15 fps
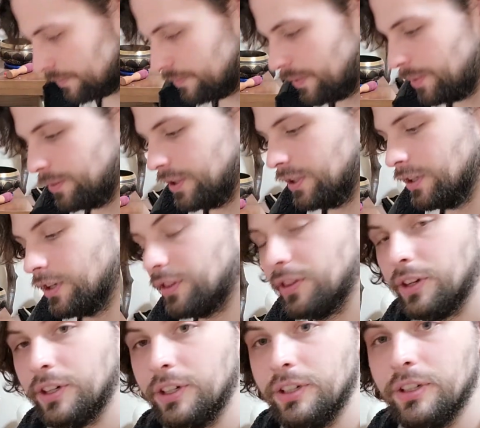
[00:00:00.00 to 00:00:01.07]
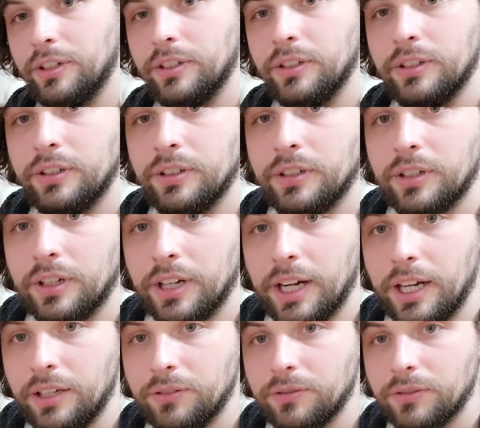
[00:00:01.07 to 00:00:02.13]
maybe a third or
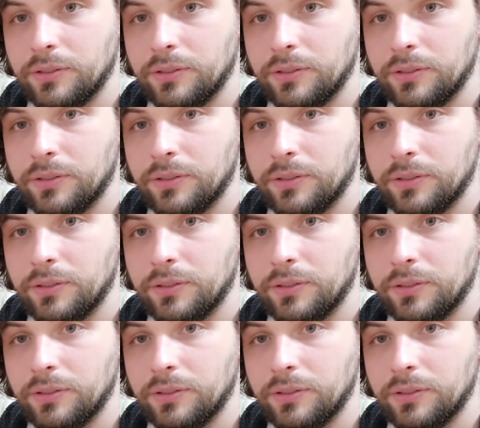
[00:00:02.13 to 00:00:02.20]
half.